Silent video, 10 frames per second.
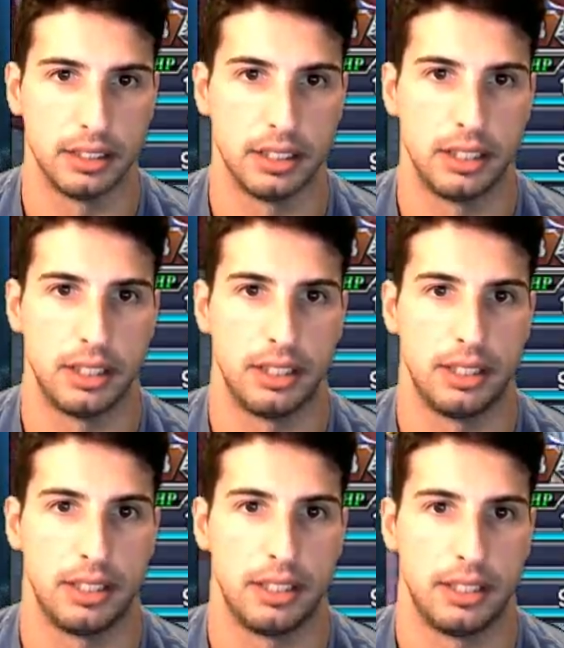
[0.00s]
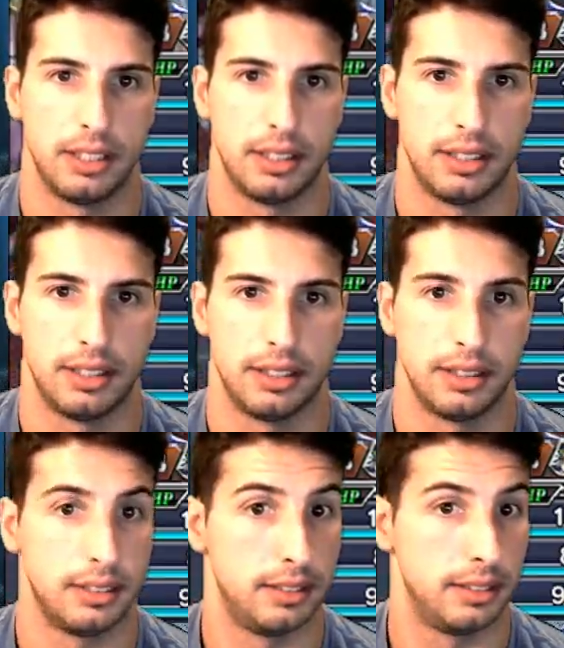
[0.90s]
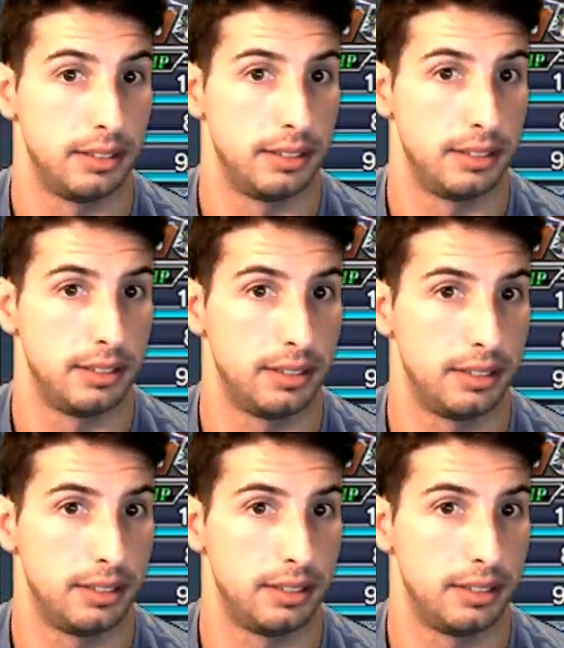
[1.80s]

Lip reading: (no one is talking)